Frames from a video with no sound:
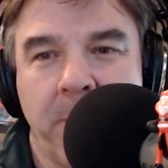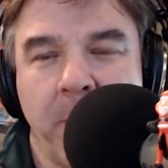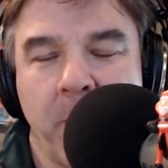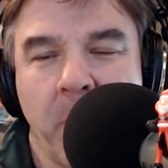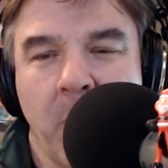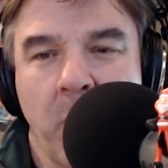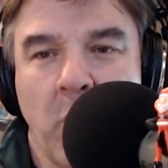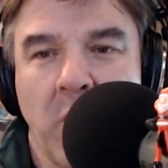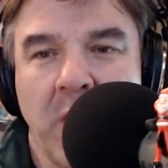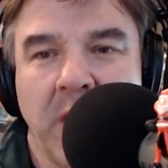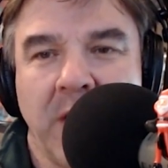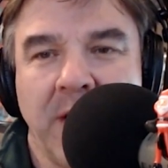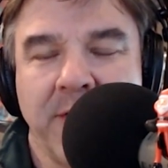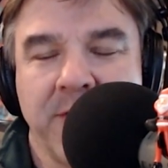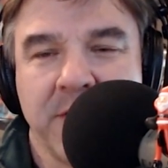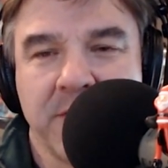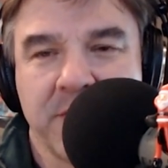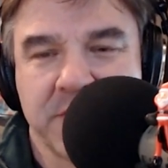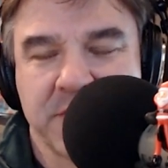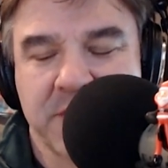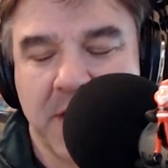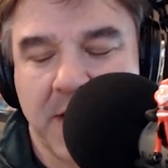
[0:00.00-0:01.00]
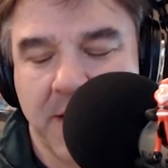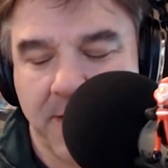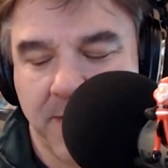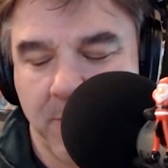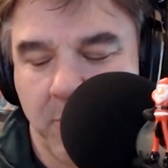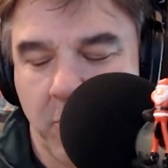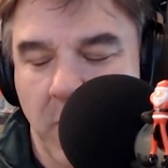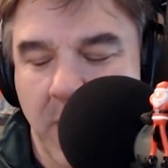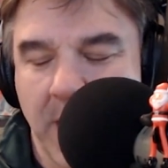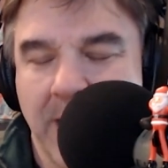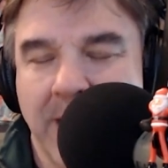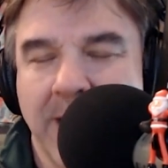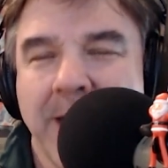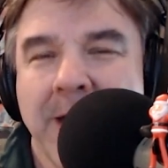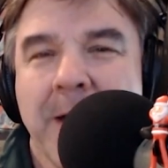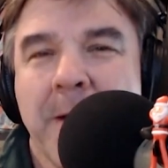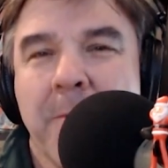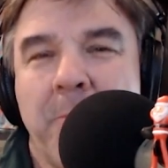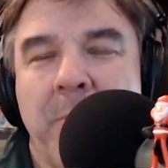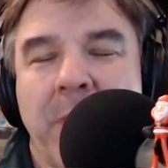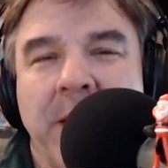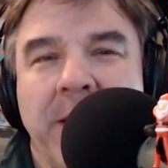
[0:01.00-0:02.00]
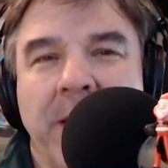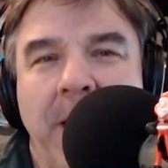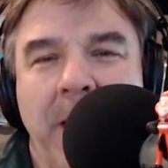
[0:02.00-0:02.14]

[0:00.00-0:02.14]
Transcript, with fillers: but we will on the other side of the break. But